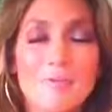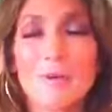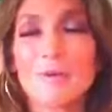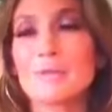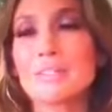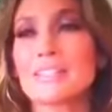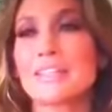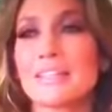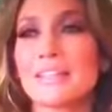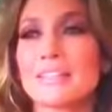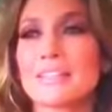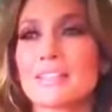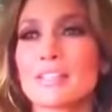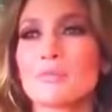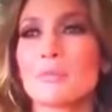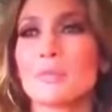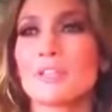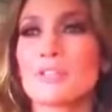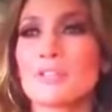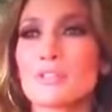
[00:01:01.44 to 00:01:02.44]
What was
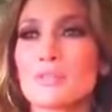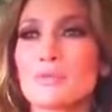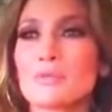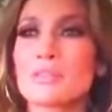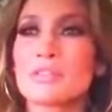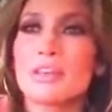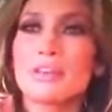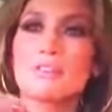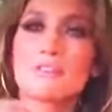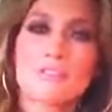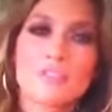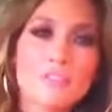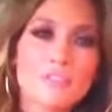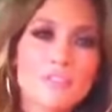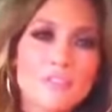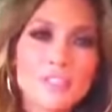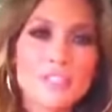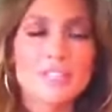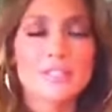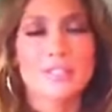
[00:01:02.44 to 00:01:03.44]
easy? Once you say
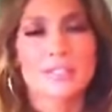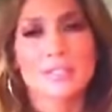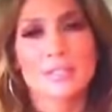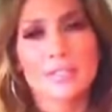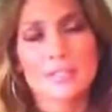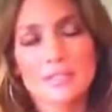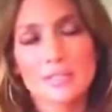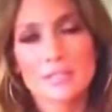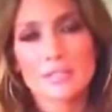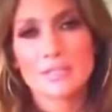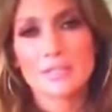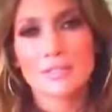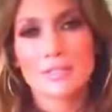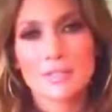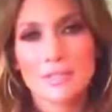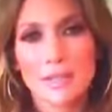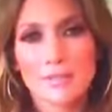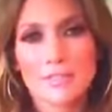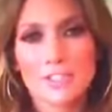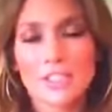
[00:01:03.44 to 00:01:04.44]
50s and 60s and
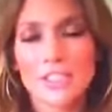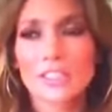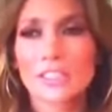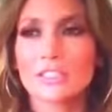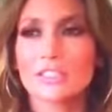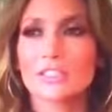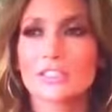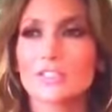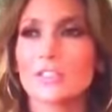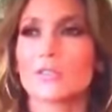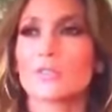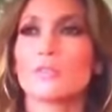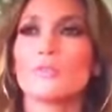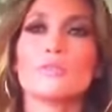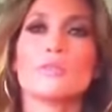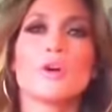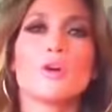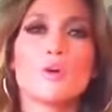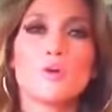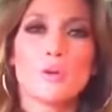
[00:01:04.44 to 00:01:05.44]
70s, you
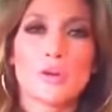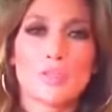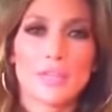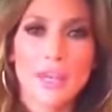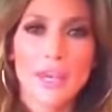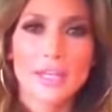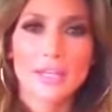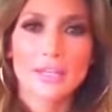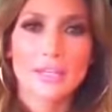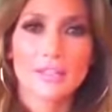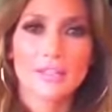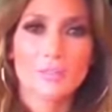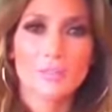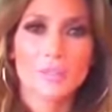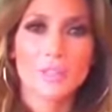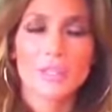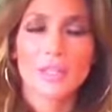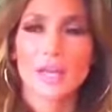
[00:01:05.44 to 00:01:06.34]
know what that is.